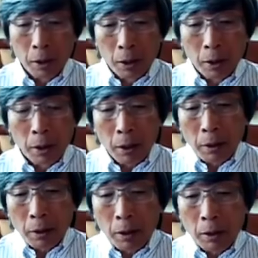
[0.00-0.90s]
The
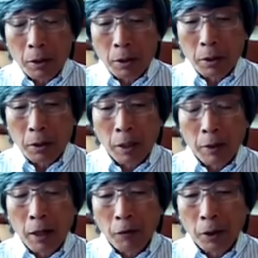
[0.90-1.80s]
other is South
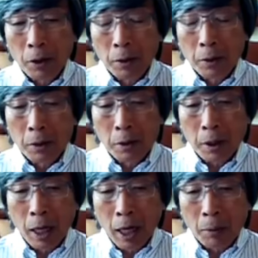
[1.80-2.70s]
African,
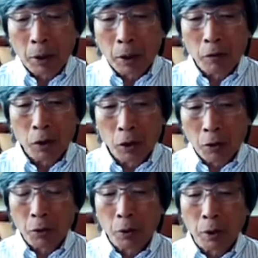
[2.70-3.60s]
I believe, has
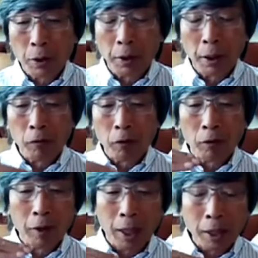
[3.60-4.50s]
gone through a level
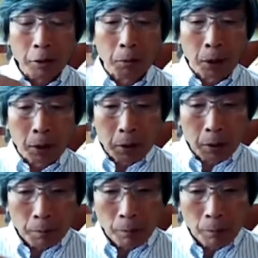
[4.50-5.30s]
of enlightenment